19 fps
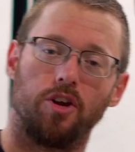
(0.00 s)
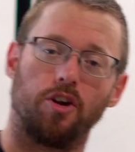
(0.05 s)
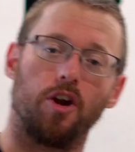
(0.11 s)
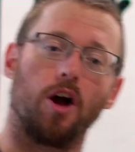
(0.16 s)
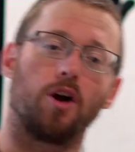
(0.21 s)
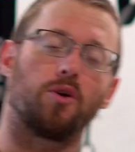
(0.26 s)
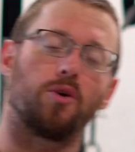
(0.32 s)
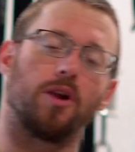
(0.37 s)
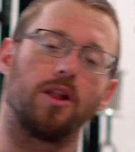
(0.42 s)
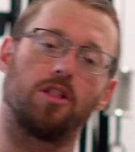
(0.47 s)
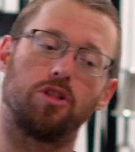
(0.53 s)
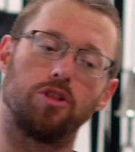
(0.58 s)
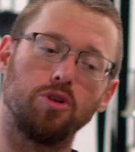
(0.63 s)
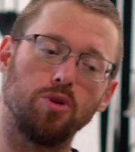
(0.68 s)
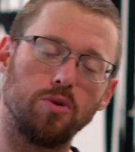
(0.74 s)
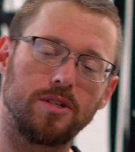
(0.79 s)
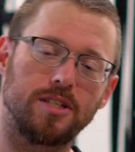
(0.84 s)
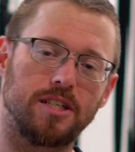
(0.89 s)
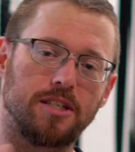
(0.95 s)
You're not going to
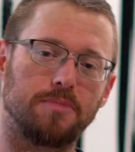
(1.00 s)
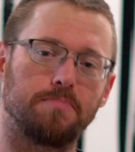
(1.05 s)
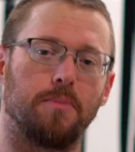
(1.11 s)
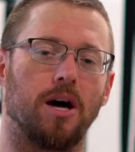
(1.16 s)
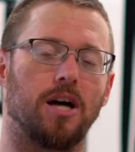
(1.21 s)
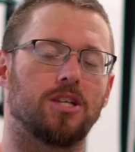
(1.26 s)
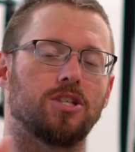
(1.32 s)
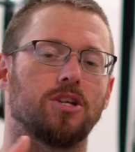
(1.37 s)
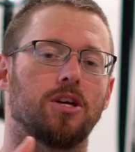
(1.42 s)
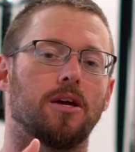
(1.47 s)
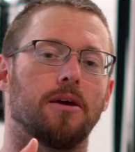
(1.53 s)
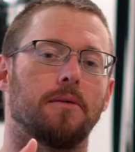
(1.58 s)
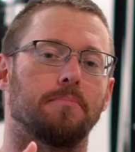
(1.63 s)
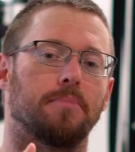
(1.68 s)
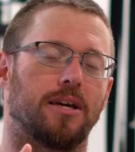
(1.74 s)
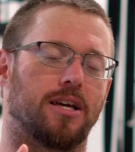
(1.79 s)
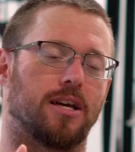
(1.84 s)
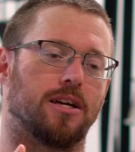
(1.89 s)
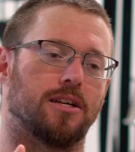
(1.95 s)
lose as much
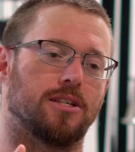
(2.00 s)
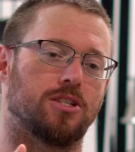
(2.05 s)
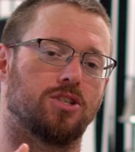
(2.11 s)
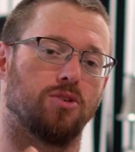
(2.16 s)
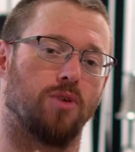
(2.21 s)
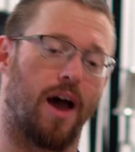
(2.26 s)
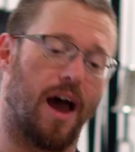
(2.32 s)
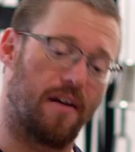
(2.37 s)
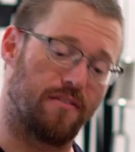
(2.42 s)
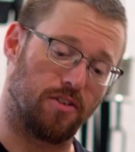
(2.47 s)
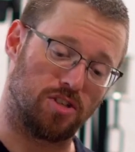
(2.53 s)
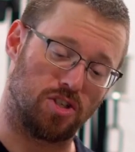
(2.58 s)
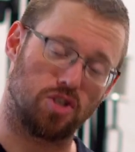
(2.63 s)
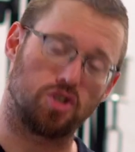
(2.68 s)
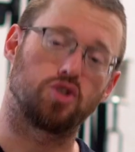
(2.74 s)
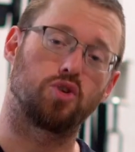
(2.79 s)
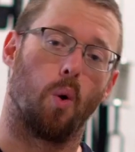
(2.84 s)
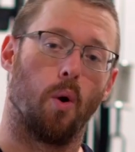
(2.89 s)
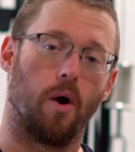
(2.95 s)
because you have a
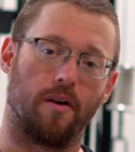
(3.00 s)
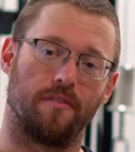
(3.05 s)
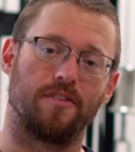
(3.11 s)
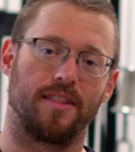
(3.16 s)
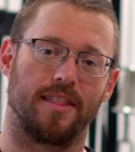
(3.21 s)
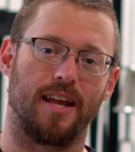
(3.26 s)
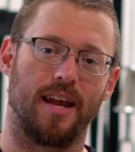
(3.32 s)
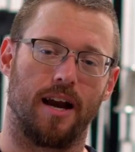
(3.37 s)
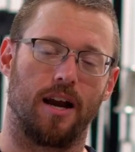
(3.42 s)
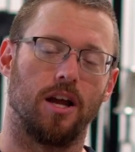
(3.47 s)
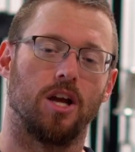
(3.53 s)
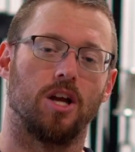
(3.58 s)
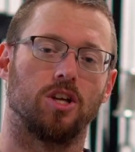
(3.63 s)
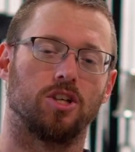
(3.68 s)
store of it there.